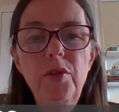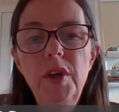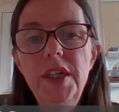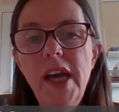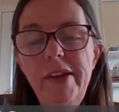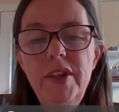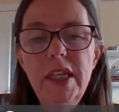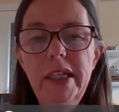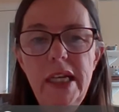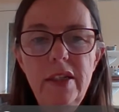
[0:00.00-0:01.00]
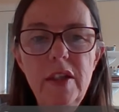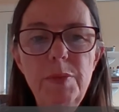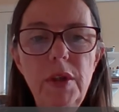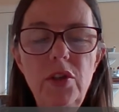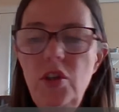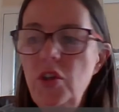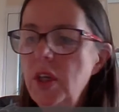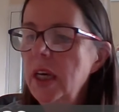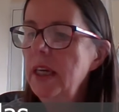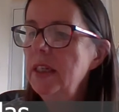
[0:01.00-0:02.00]
her diaries and letters because she
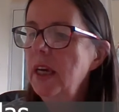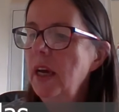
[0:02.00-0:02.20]
died